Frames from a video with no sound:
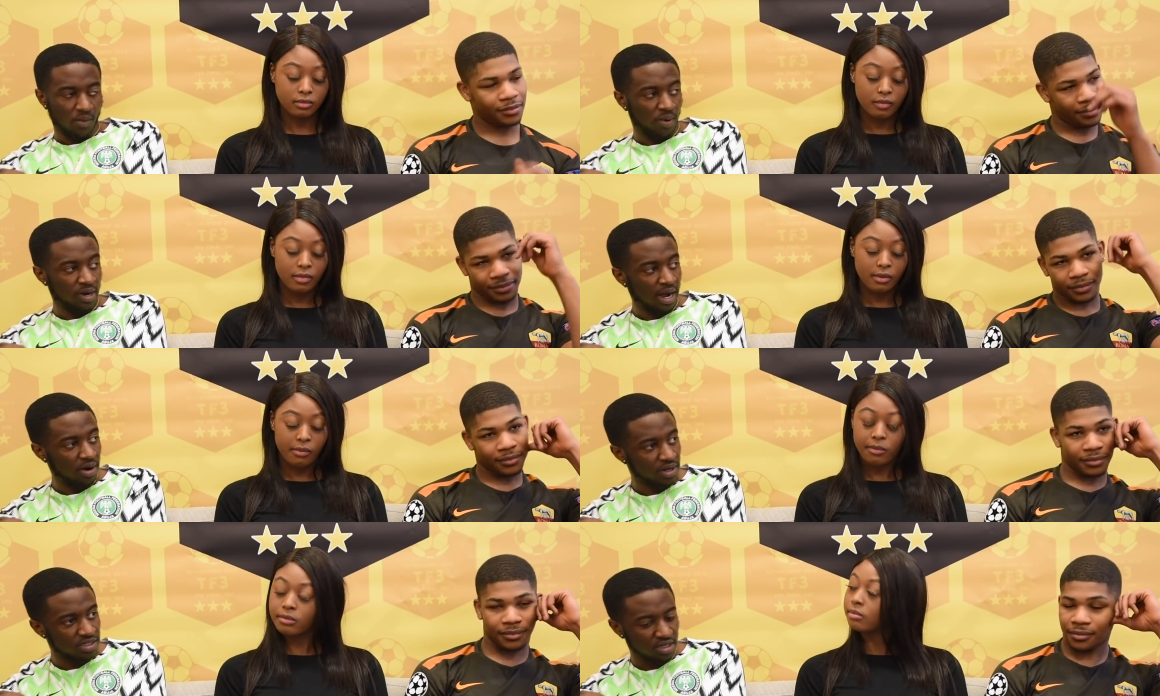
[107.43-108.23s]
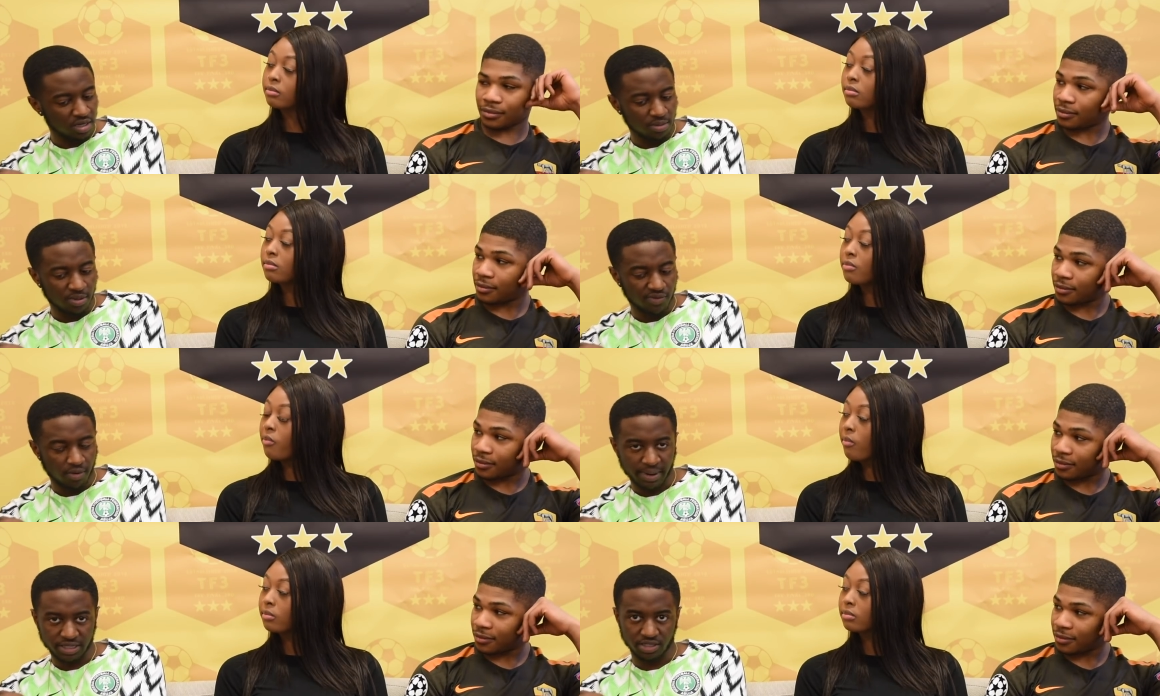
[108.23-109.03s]
Speaker 1: When how long is it going to be
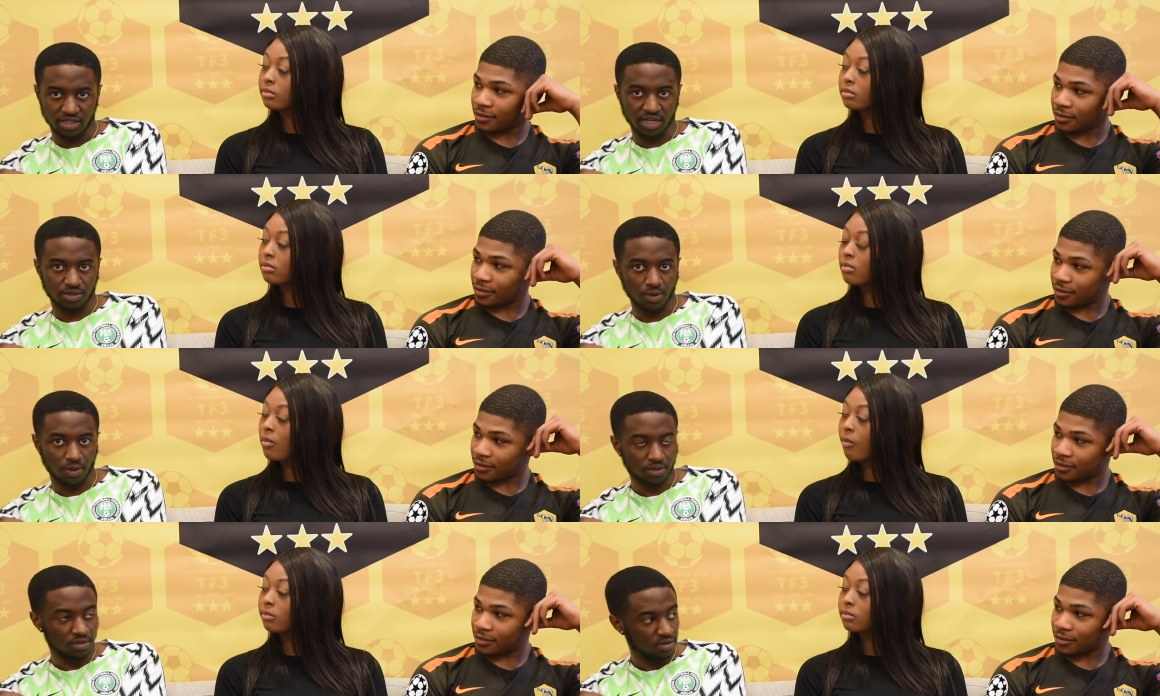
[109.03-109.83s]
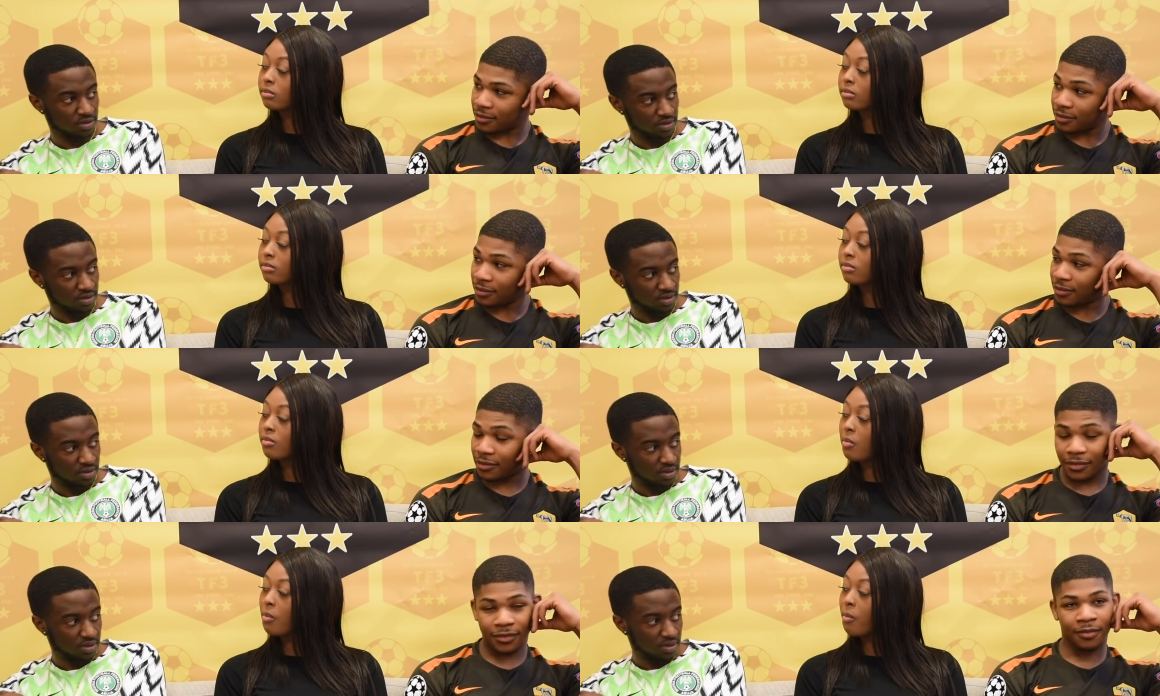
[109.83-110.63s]
before Matic gets hooked? Hmm?
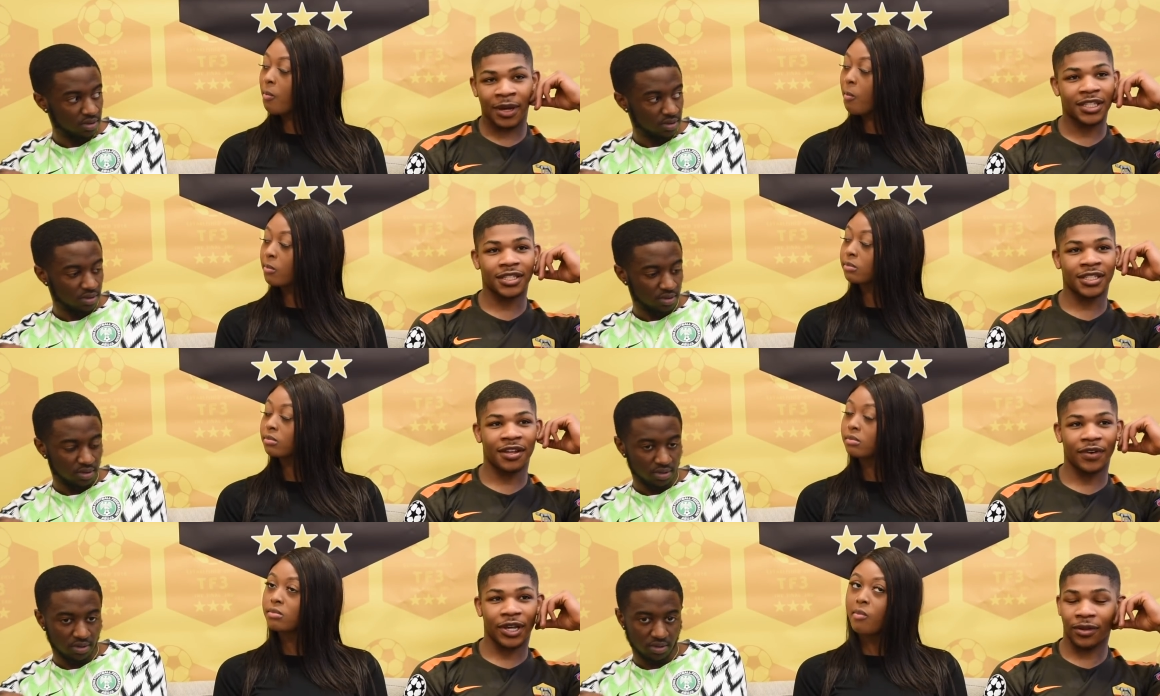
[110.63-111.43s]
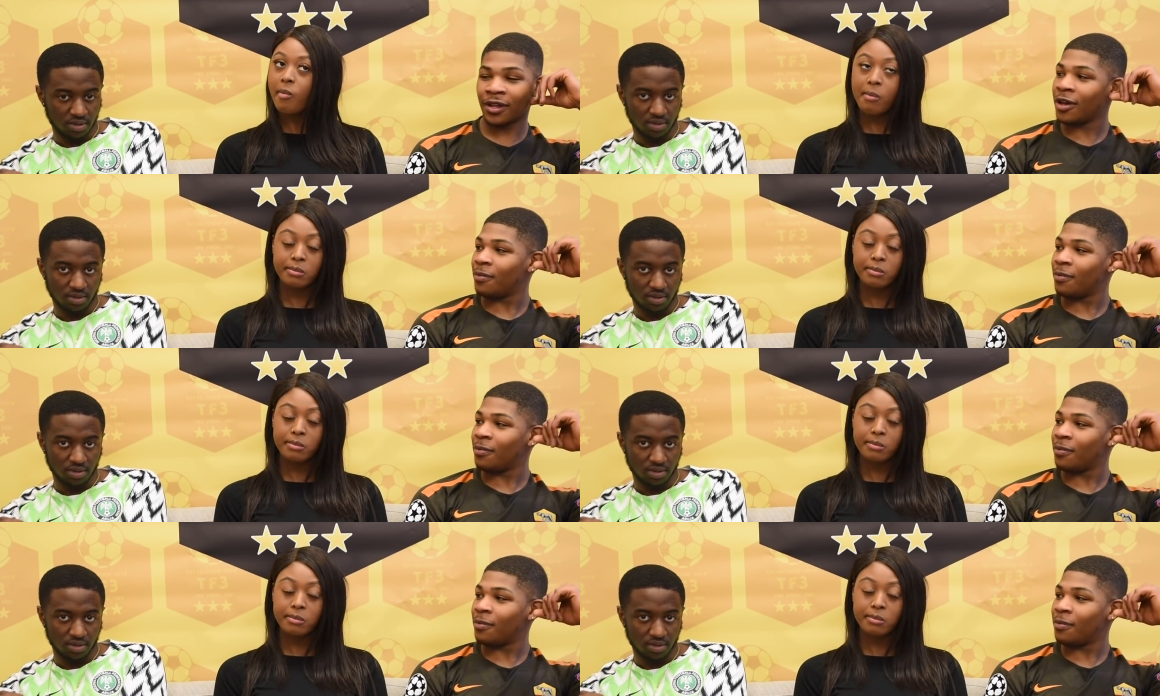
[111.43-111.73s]
Matic is never get.